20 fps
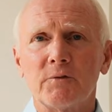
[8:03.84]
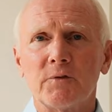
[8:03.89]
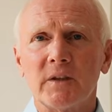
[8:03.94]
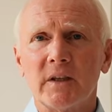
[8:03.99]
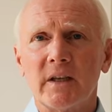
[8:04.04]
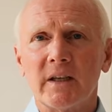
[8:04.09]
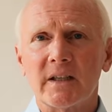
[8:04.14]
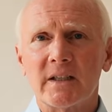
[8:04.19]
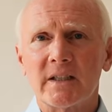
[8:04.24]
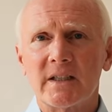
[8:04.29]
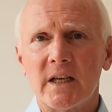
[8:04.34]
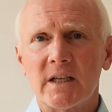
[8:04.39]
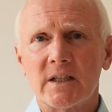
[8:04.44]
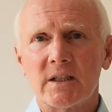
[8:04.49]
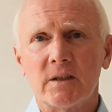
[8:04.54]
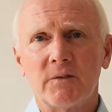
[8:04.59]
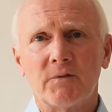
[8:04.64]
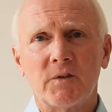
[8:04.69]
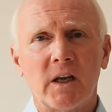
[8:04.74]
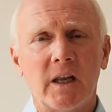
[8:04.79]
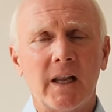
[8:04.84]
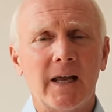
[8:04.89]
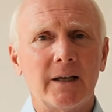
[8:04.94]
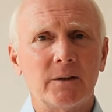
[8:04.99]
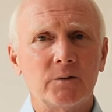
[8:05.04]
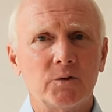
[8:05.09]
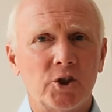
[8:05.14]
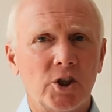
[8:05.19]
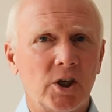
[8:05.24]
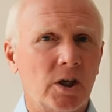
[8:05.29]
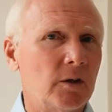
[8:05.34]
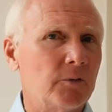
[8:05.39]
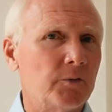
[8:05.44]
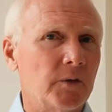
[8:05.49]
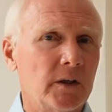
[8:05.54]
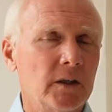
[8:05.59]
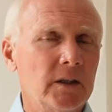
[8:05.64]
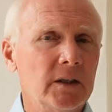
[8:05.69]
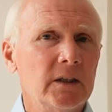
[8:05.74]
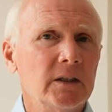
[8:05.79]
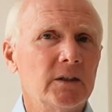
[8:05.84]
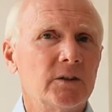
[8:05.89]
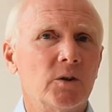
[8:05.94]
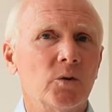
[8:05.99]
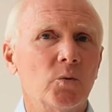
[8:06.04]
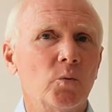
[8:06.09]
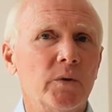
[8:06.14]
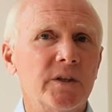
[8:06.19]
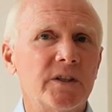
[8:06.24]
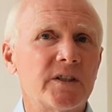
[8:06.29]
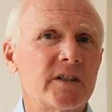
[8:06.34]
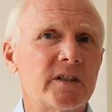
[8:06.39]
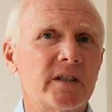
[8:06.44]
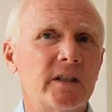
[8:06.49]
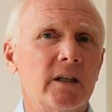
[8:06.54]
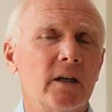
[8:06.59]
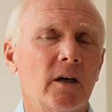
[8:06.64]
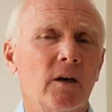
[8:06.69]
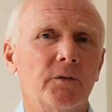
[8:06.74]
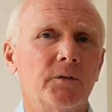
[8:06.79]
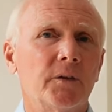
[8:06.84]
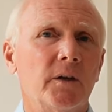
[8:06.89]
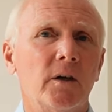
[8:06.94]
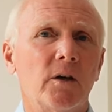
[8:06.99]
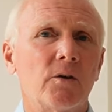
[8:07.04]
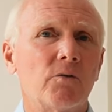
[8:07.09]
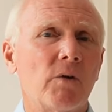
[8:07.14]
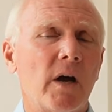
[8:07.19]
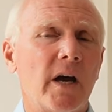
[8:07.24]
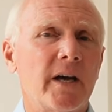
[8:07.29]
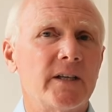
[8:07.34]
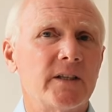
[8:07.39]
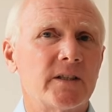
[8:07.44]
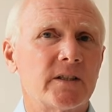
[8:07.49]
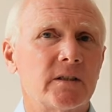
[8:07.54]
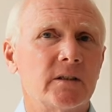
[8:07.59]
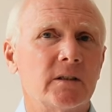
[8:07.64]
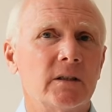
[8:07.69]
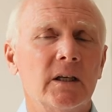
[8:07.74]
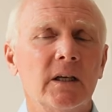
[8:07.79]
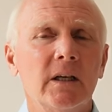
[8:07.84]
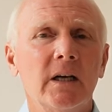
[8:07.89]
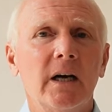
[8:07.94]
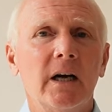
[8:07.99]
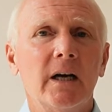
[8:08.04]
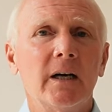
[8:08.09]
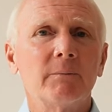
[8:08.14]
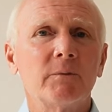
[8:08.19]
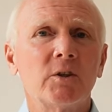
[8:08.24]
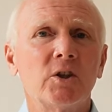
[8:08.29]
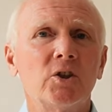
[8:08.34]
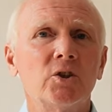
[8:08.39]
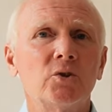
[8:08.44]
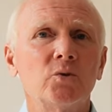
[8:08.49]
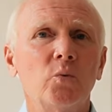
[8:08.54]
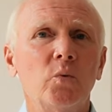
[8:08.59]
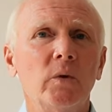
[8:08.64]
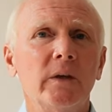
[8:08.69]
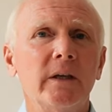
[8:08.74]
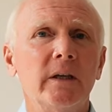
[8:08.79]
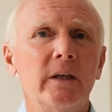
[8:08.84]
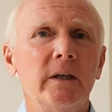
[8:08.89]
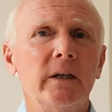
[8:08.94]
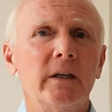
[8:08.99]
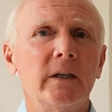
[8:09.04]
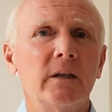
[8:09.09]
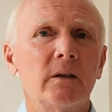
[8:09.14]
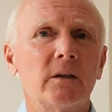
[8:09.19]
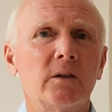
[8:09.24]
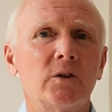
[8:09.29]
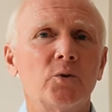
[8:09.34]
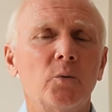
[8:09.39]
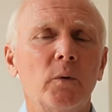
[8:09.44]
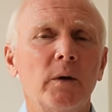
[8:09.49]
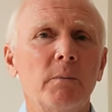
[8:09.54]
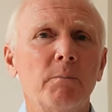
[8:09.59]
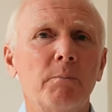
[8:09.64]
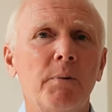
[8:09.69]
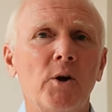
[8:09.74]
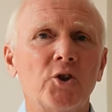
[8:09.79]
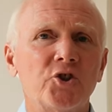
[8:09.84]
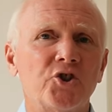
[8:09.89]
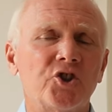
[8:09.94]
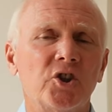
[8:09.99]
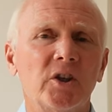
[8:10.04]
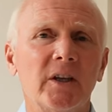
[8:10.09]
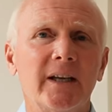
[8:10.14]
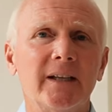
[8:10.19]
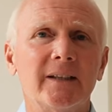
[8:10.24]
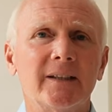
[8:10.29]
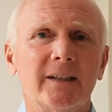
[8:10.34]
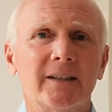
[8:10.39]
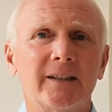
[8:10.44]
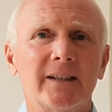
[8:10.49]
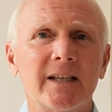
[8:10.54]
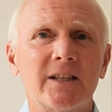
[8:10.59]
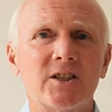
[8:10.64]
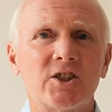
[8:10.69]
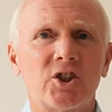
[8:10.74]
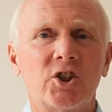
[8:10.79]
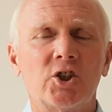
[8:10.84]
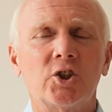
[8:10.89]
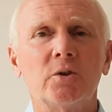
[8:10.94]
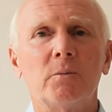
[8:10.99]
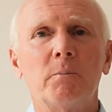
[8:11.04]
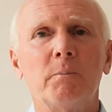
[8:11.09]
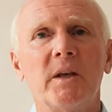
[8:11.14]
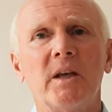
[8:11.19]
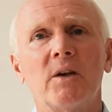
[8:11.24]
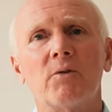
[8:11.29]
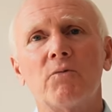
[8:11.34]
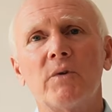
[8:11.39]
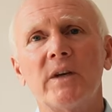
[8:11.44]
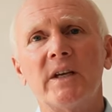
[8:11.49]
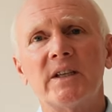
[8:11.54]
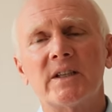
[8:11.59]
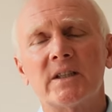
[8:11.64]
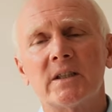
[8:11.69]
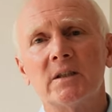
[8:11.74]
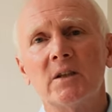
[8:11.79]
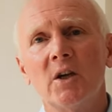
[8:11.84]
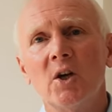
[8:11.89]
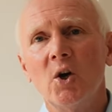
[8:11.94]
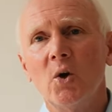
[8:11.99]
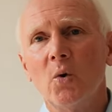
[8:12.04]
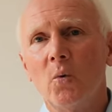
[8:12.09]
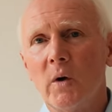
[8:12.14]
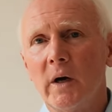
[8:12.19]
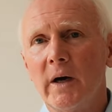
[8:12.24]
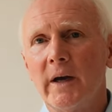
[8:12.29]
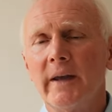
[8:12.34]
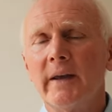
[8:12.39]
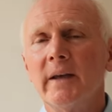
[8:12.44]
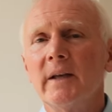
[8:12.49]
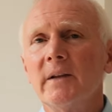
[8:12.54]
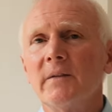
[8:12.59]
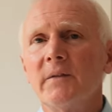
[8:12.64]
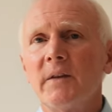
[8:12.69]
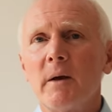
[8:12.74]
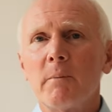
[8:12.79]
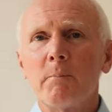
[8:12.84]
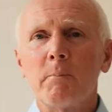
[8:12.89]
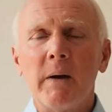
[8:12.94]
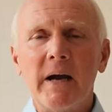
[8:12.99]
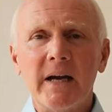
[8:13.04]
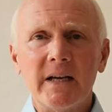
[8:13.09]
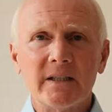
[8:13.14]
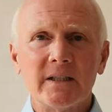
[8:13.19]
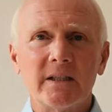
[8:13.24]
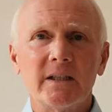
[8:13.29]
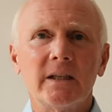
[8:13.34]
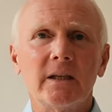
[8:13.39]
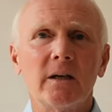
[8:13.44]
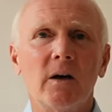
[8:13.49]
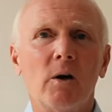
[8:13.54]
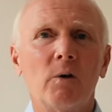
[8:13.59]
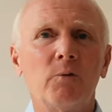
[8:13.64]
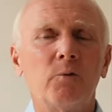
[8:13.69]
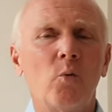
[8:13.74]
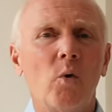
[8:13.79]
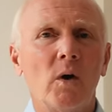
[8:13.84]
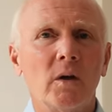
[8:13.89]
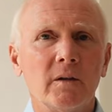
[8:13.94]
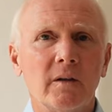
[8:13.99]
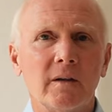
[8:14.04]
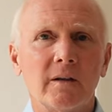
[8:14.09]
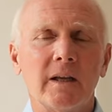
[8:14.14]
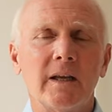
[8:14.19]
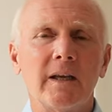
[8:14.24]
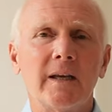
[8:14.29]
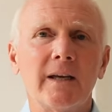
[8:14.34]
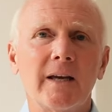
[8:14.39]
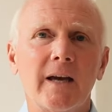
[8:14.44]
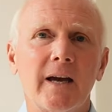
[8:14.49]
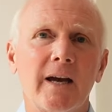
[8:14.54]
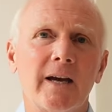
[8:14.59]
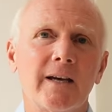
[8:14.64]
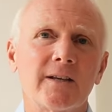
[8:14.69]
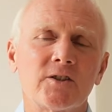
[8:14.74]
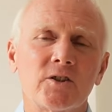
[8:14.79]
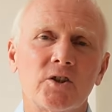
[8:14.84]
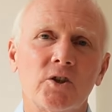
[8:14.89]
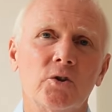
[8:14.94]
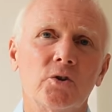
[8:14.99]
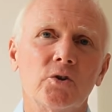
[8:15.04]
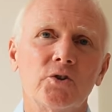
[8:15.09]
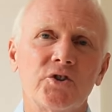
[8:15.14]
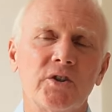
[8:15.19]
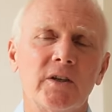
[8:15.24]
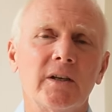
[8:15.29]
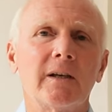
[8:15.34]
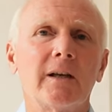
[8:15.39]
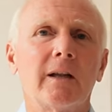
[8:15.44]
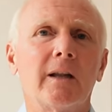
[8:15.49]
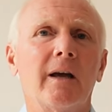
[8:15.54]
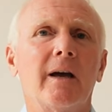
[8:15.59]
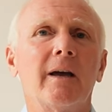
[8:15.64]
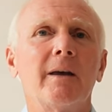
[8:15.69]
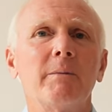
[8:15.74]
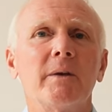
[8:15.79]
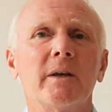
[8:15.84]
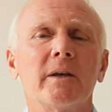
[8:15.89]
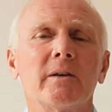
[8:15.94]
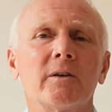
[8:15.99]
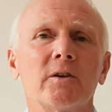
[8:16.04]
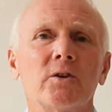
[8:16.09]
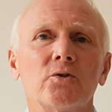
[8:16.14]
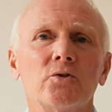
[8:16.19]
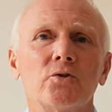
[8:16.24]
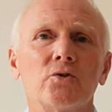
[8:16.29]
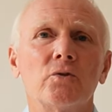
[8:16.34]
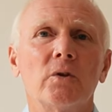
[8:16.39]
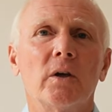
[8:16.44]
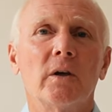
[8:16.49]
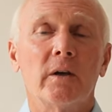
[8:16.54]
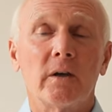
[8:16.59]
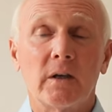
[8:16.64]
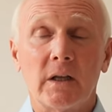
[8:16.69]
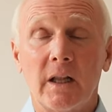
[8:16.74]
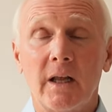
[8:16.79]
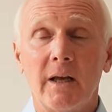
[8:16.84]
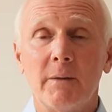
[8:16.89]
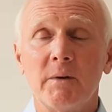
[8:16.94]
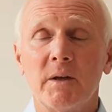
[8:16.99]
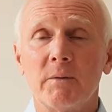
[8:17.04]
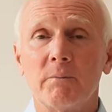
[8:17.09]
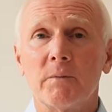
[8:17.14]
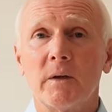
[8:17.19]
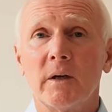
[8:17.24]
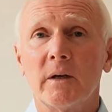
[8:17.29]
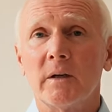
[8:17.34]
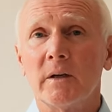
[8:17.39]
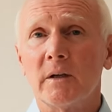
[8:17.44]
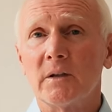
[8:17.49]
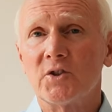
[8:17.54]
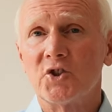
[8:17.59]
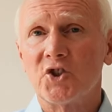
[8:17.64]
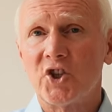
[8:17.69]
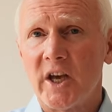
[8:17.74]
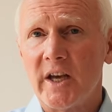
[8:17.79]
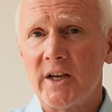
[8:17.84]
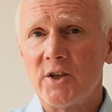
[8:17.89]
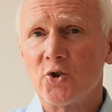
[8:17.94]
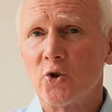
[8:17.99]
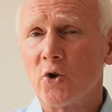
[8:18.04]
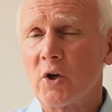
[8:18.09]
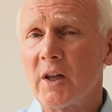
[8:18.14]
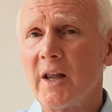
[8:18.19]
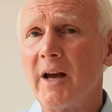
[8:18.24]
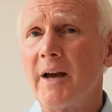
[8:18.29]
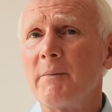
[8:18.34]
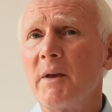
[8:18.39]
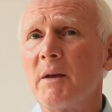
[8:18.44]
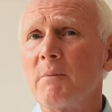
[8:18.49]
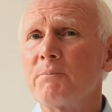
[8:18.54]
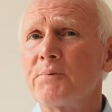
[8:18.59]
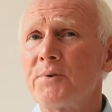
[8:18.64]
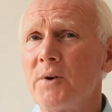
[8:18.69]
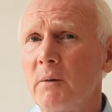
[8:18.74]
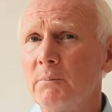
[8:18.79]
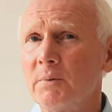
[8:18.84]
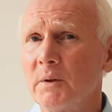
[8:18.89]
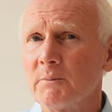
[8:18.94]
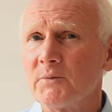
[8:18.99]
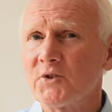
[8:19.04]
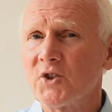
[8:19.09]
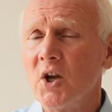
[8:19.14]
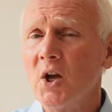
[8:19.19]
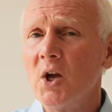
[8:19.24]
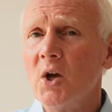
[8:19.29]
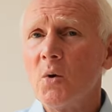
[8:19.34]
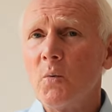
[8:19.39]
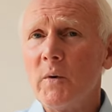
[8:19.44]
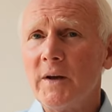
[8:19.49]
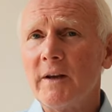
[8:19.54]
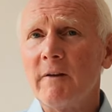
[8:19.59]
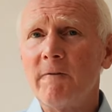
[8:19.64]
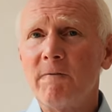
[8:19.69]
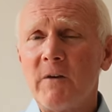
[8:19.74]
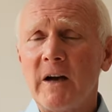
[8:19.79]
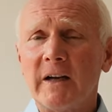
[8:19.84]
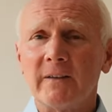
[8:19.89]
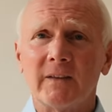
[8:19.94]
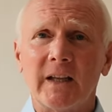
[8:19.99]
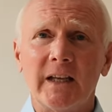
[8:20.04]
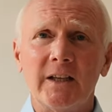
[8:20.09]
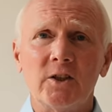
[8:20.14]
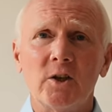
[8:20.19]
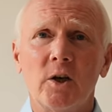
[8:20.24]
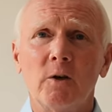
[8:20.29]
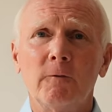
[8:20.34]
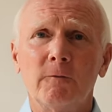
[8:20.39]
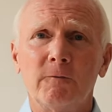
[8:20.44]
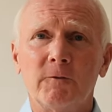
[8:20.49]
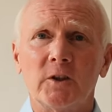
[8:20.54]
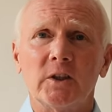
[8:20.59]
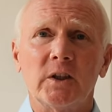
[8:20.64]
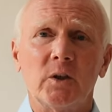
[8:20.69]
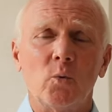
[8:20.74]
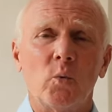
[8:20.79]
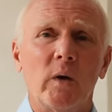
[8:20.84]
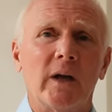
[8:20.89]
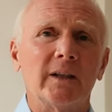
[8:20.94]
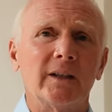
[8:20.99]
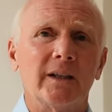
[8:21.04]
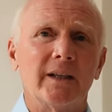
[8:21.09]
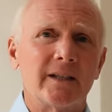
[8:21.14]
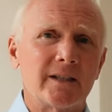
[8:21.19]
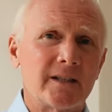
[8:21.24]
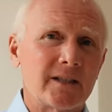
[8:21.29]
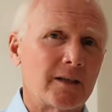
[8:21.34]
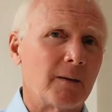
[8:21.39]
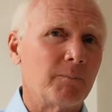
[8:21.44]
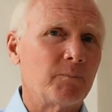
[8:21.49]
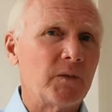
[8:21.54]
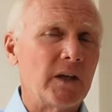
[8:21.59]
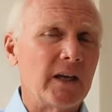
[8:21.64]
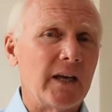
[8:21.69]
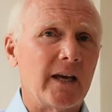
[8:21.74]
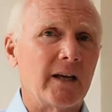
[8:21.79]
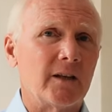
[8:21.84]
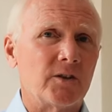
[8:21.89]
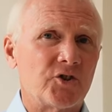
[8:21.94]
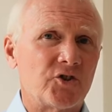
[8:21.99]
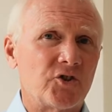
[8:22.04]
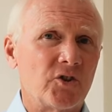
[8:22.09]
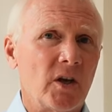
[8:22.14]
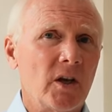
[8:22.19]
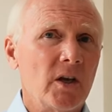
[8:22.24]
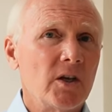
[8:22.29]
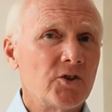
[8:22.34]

for the excessive cloud cover that we see on the horizon um, could, we, could we postulate that this could be a reason why they're passing off one thing as causing climate, uh, climate uh, change or climate problems when in fact they know fully well it's something else?